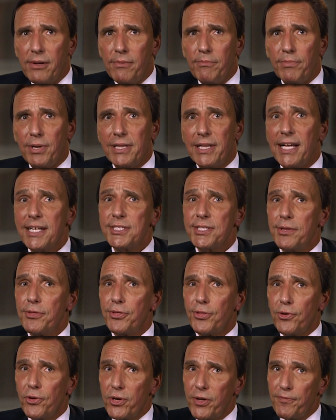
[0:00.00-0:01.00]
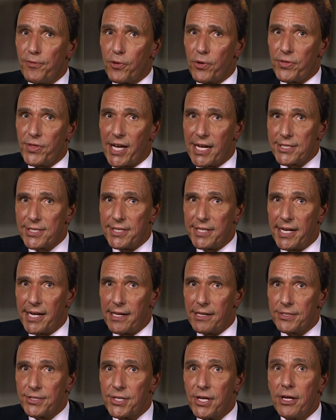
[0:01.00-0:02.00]
but less than
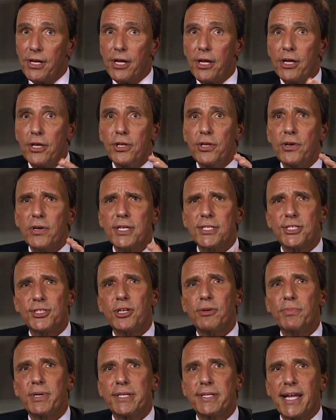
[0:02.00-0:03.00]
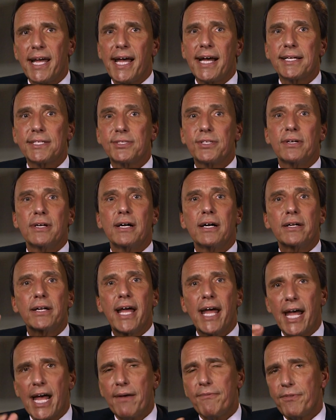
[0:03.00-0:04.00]
$34,000, you could still be taxed on
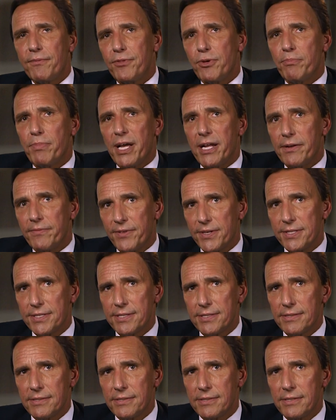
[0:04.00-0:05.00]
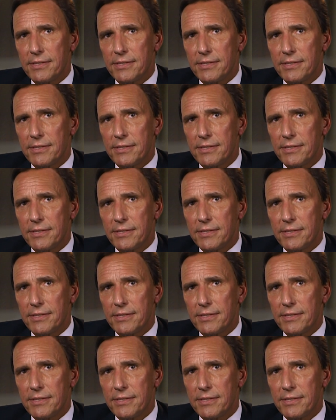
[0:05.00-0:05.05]
half of your benefits.